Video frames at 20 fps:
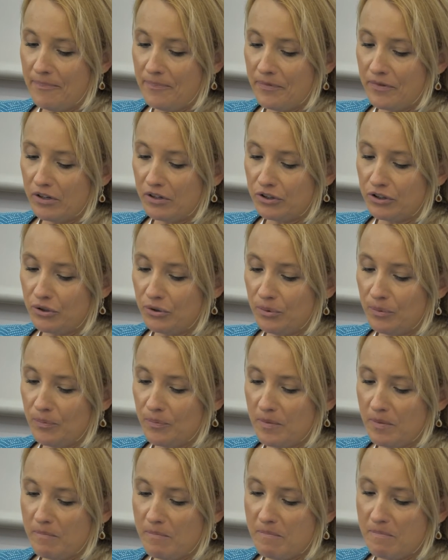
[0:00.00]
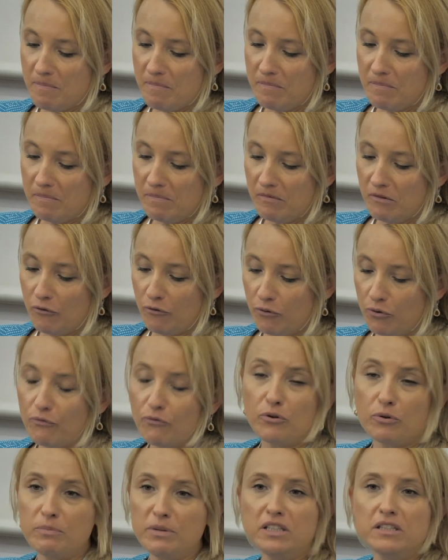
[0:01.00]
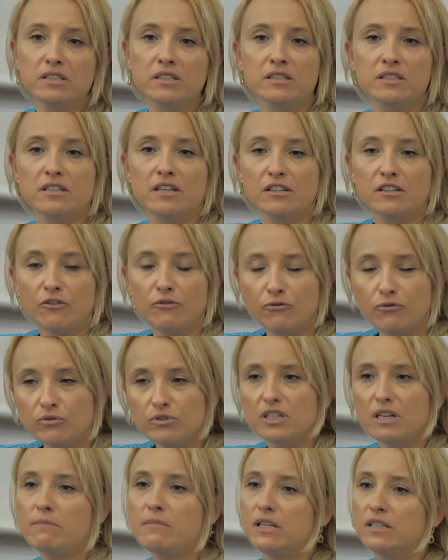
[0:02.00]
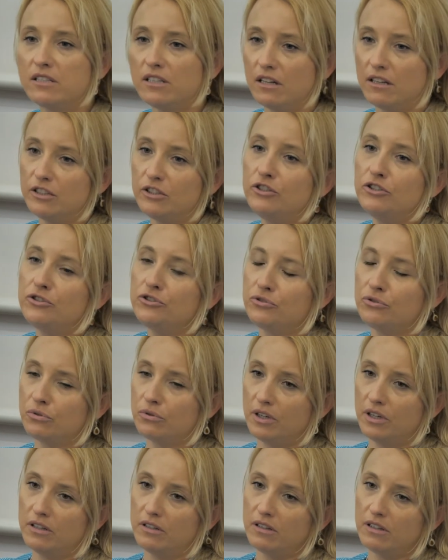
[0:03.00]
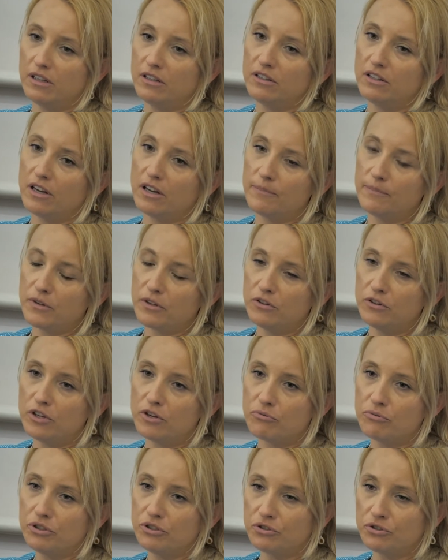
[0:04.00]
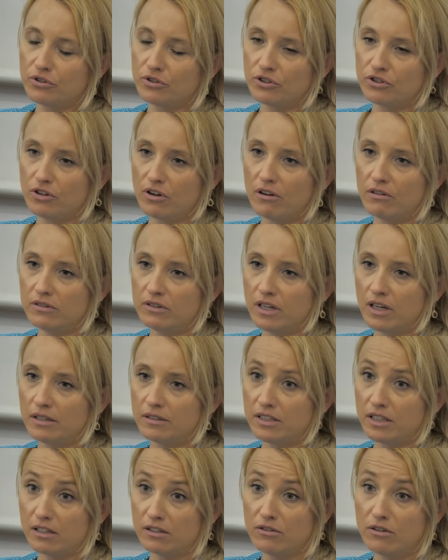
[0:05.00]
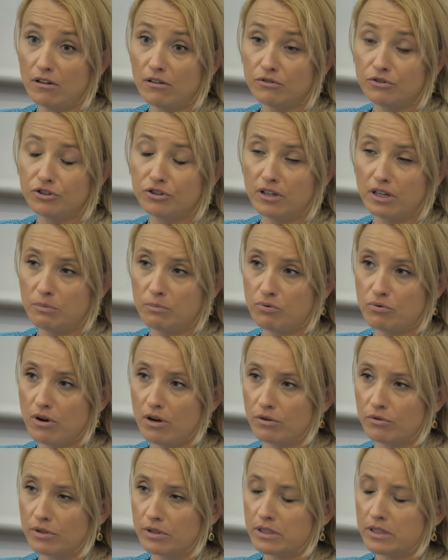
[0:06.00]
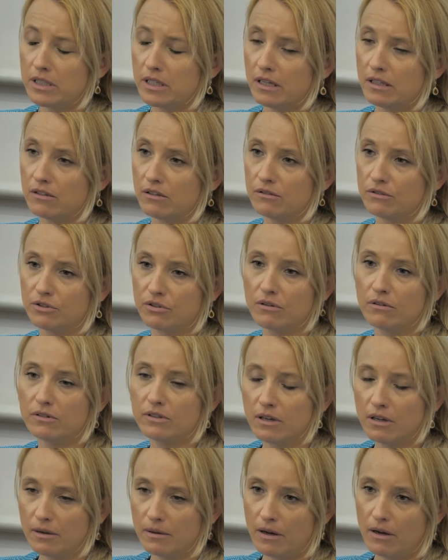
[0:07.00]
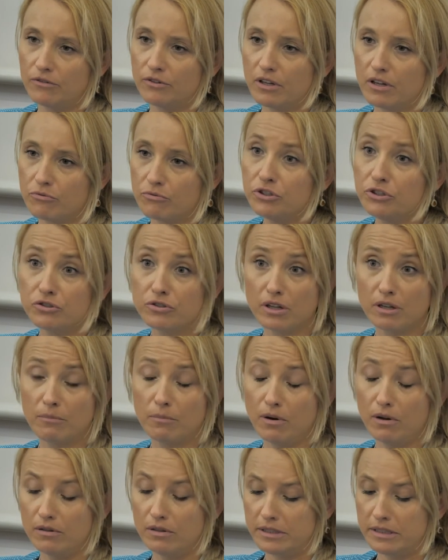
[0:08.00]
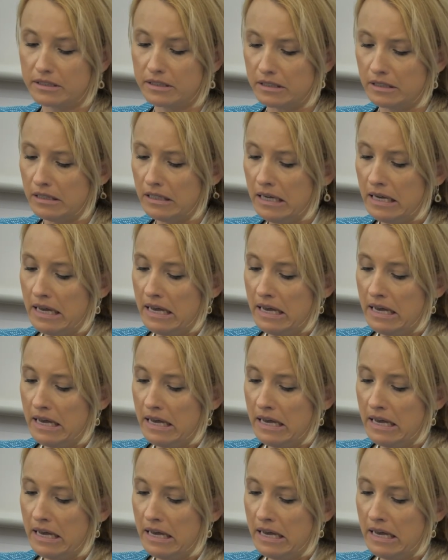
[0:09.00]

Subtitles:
So for me, this is the fundamental issue in the research on the technological progress and also on the regional policy.